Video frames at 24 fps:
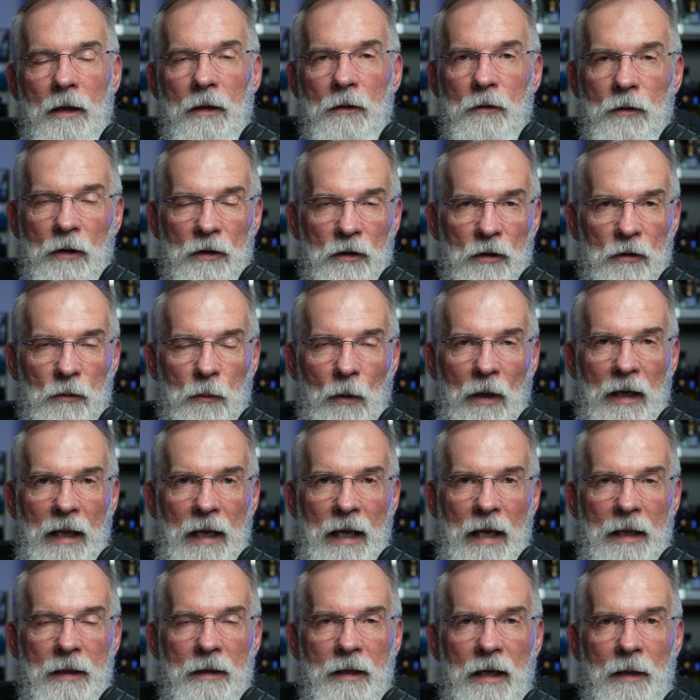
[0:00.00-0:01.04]
So I just want to
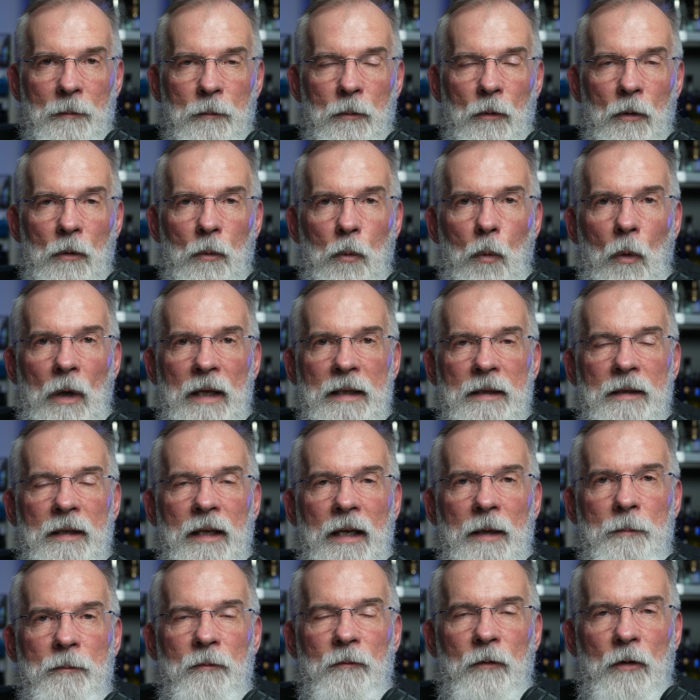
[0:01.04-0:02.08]
end up with one
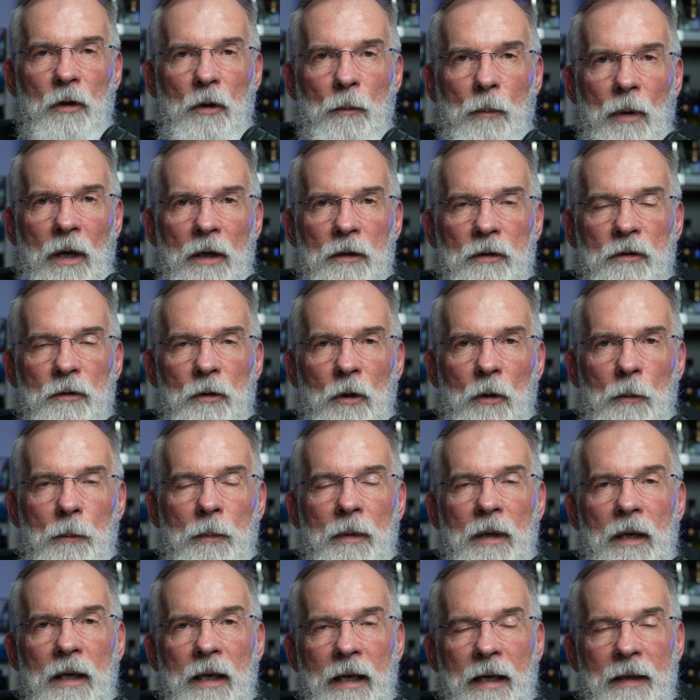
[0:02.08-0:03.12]
tip for your bar soap,
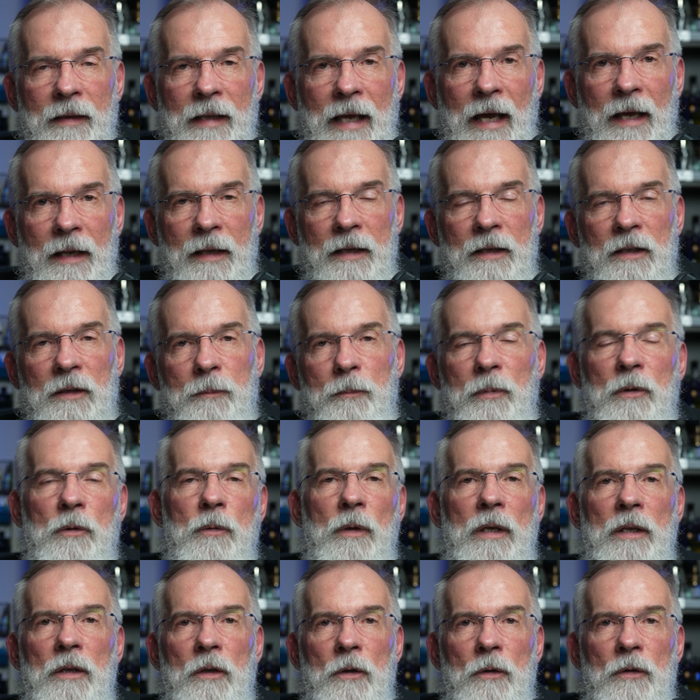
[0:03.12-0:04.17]
and that is
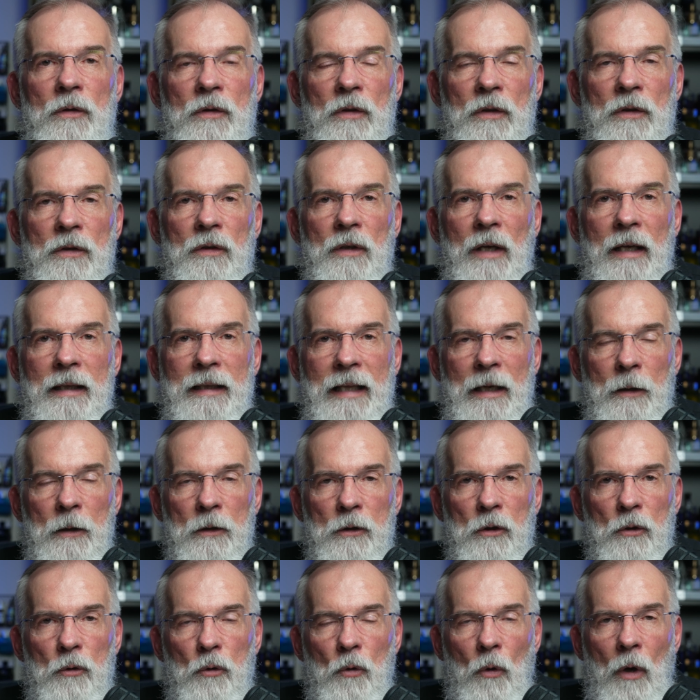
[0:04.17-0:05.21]
between uses, allow it
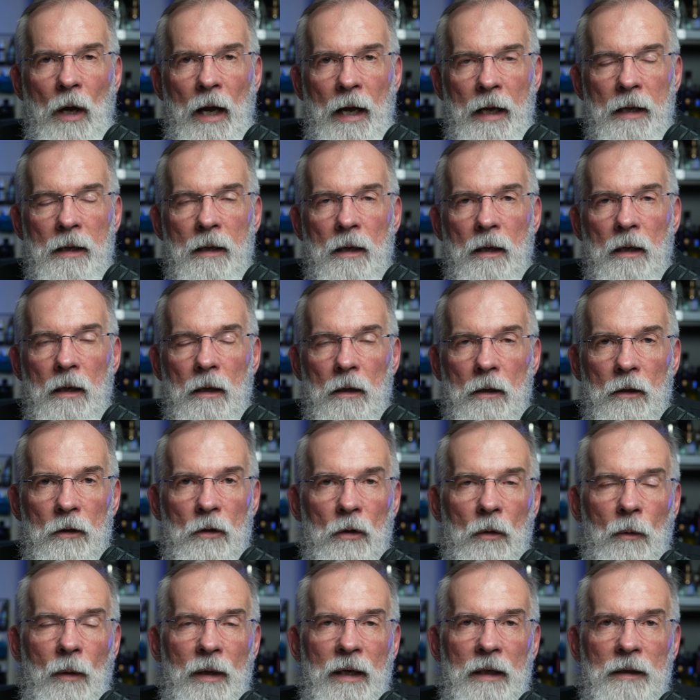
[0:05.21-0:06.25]
to dry. You
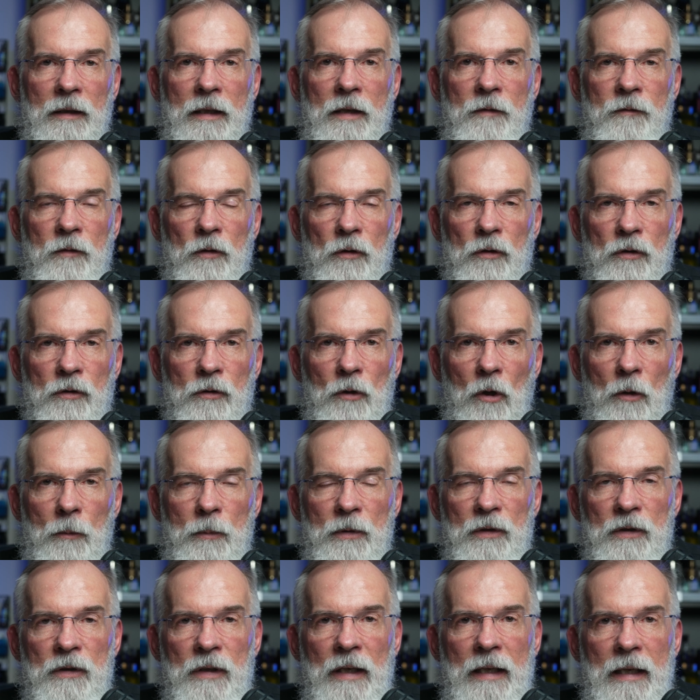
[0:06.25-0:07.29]
don't want to leave your soap
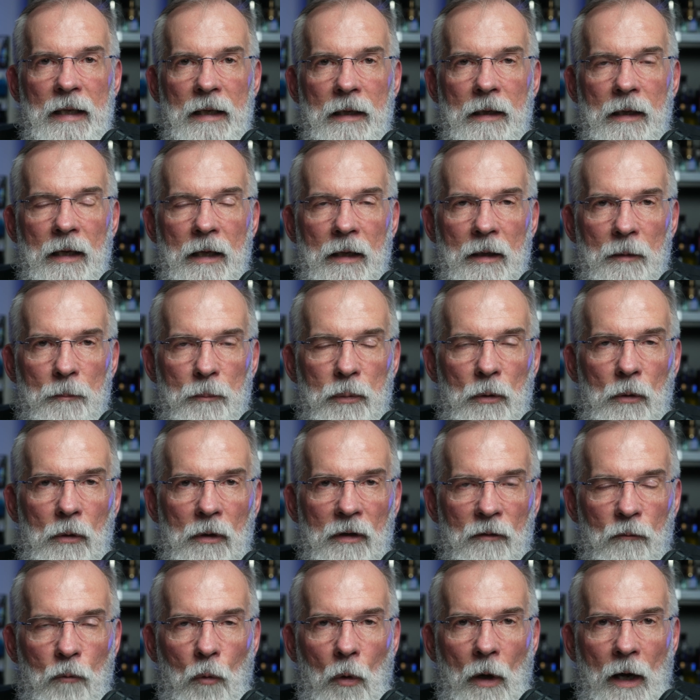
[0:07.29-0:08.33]
sitting in a pool
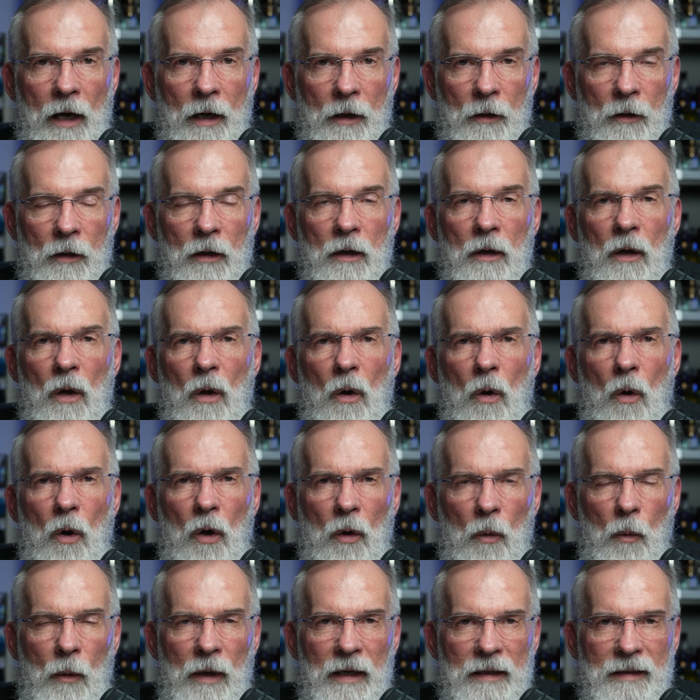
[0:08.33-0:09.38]
of water or
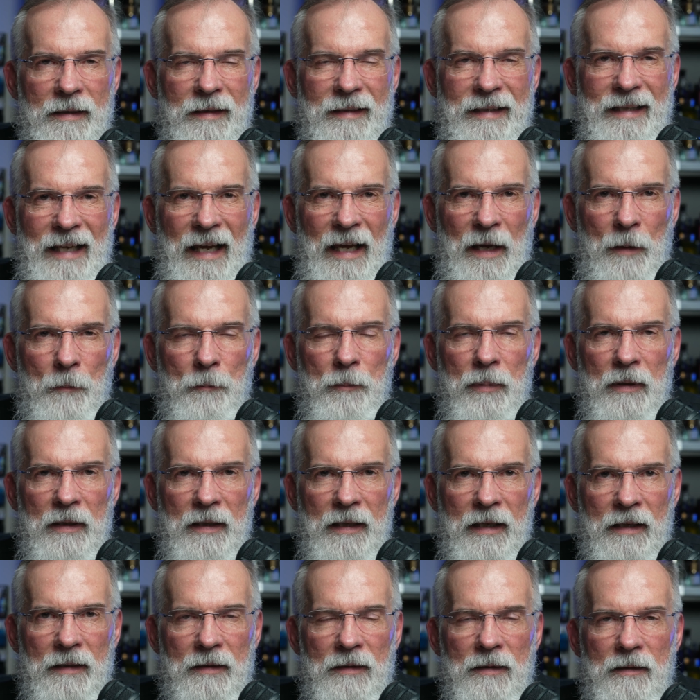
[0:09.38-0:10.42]
where it's damp and
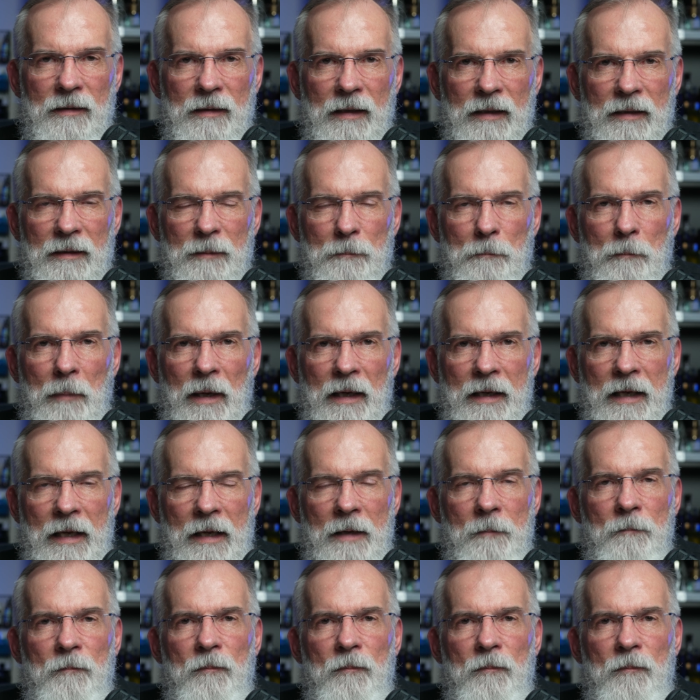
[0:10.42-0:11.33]
gets mucky.